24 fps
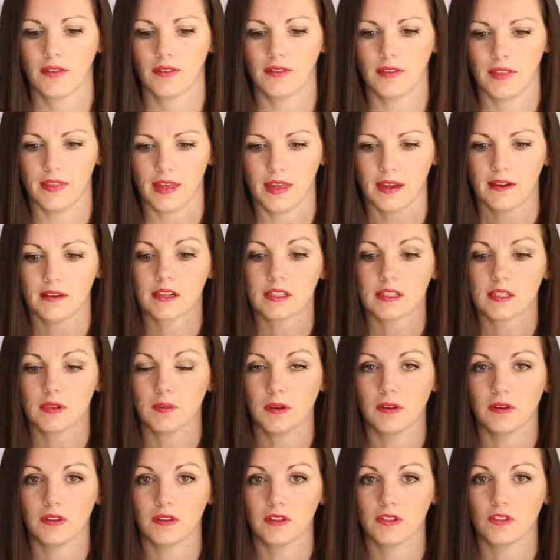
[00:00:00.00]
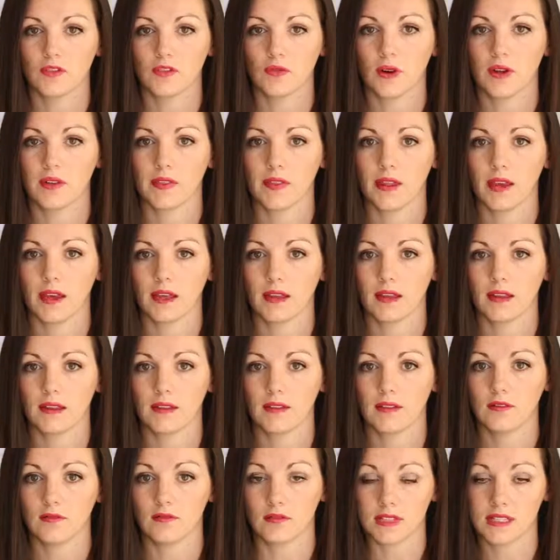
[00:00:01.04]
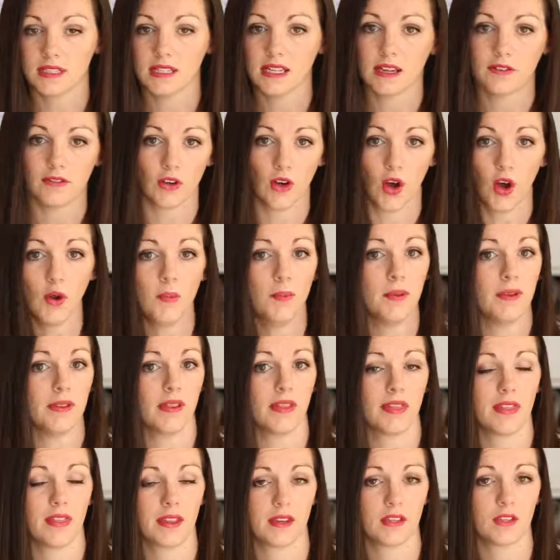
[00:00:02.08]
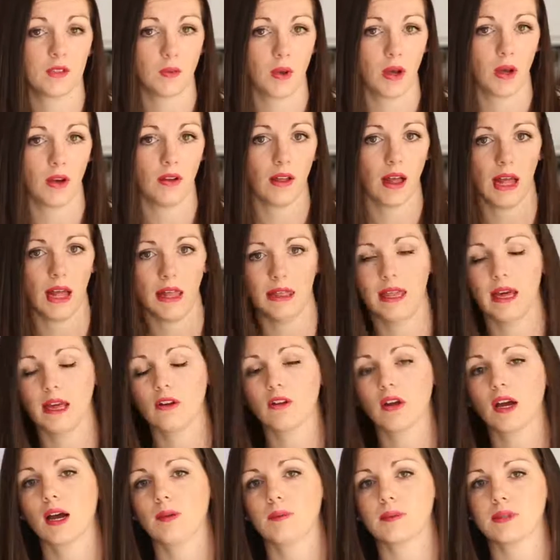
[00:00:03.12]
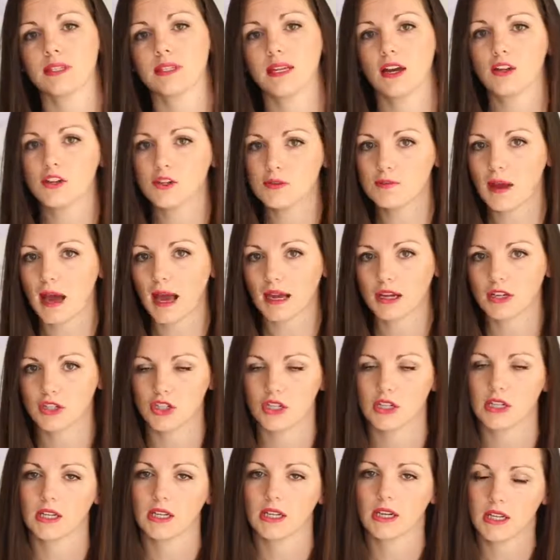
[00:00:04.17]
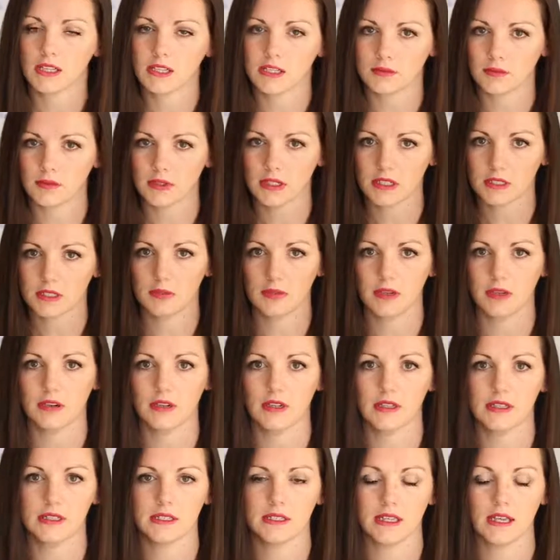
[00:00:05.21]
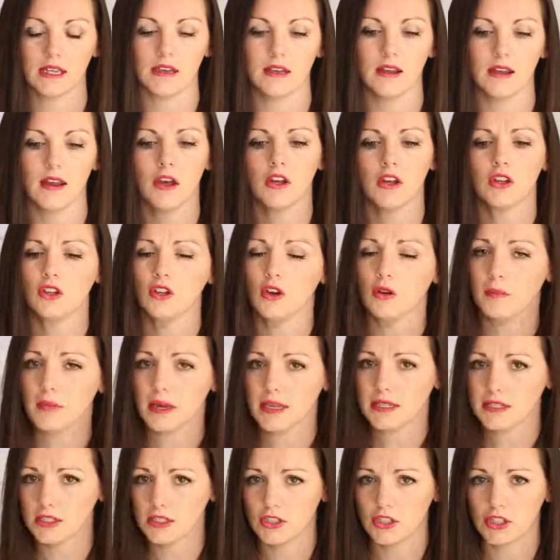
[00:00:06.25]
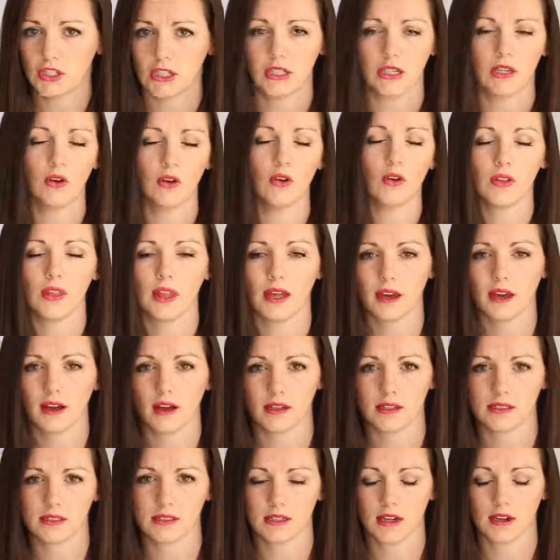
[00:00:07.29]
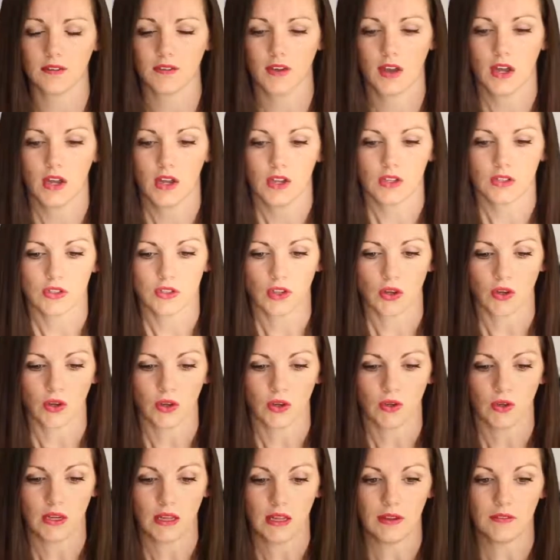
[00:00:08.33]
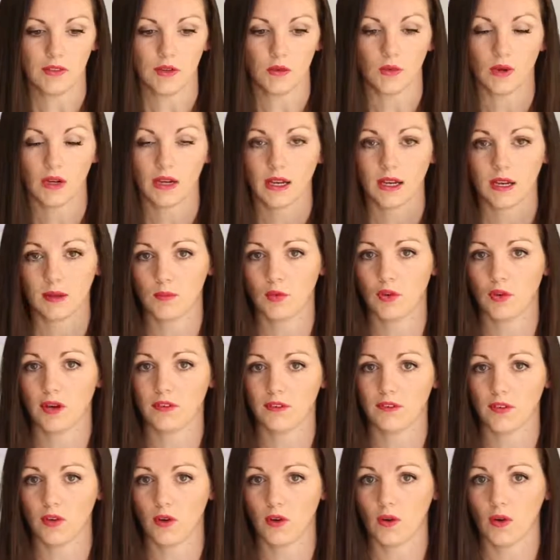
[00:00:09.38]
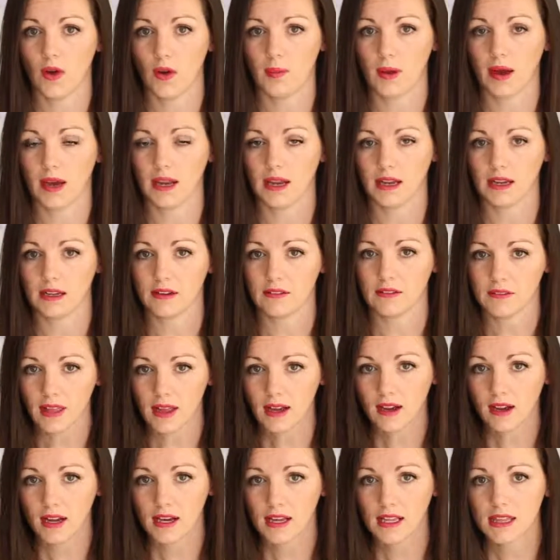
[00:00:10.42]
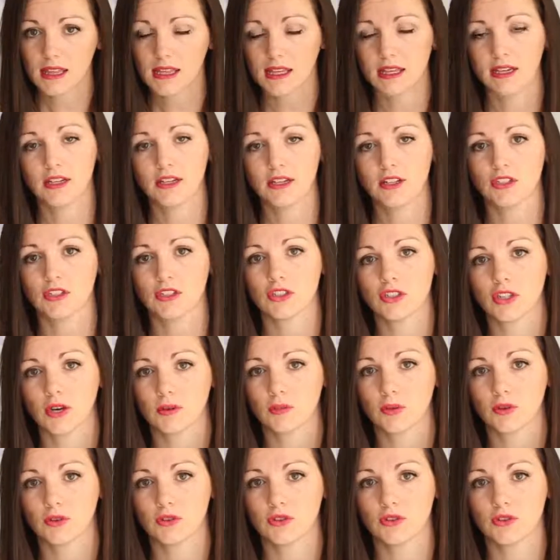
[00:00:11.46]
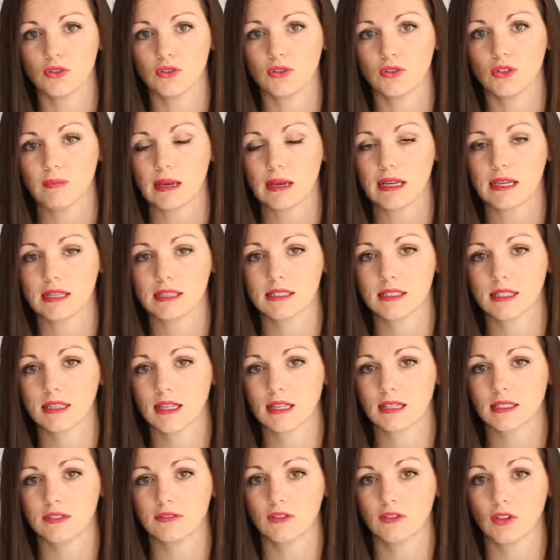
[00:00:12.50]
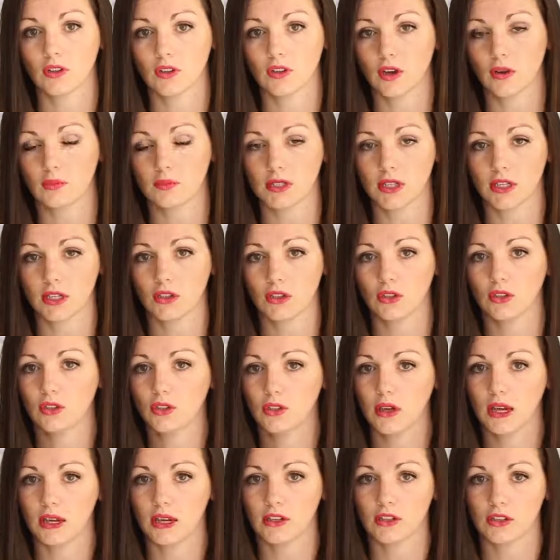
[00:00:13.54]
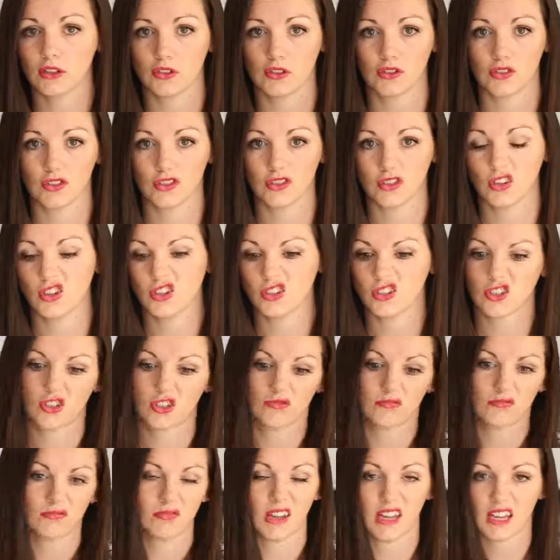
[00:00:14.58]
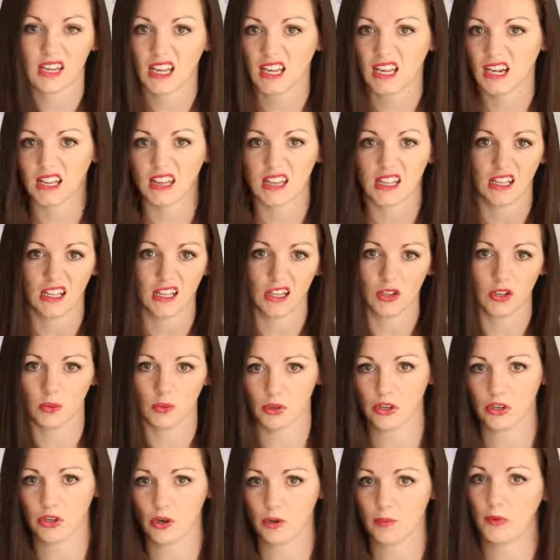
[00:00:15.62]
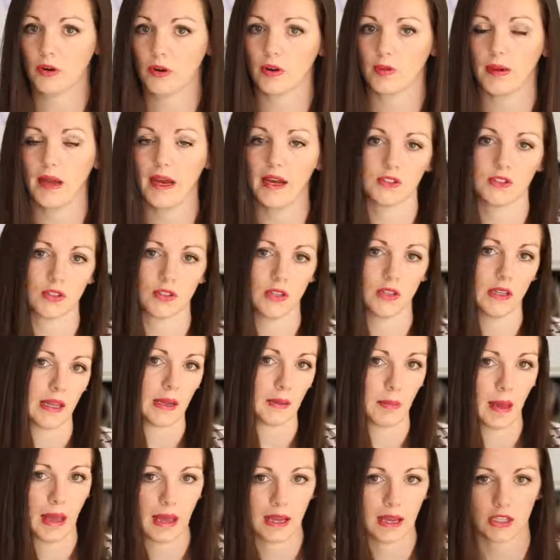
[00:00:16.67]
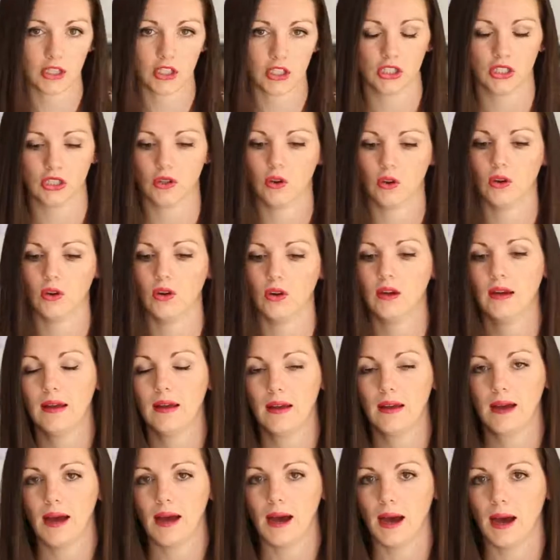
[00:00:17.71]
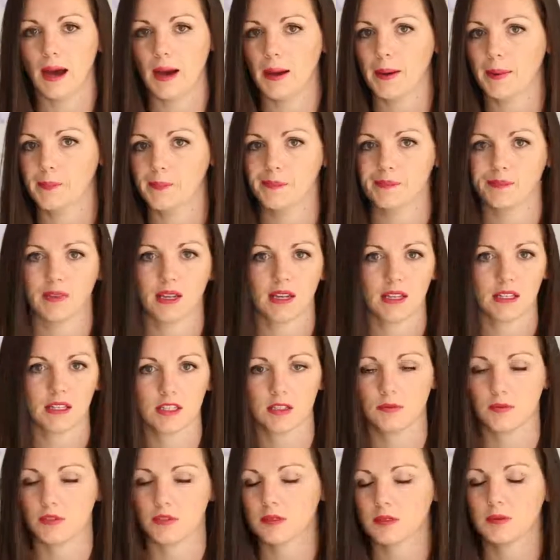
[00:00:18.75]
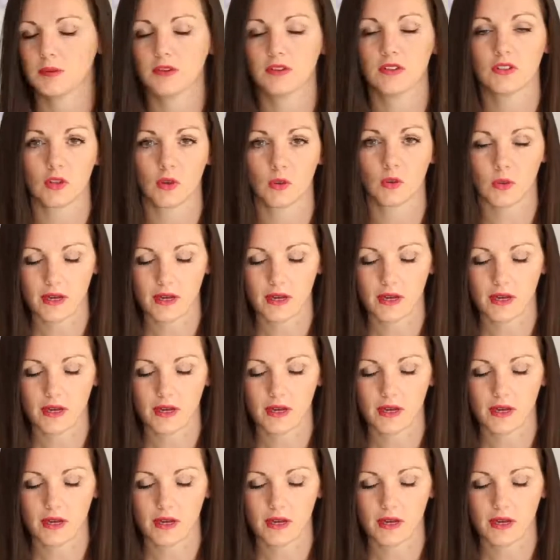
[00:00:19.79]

their experience of when they receive and open the thing as well. And that all comes down to packaging and customer experience and your messaging and all that kind of stuff. So if you want any more info about any of that kind of thing, just jump onto themakerscollective.com.au and you can just search like anything that you want to know more about. So like packaging or customer experience or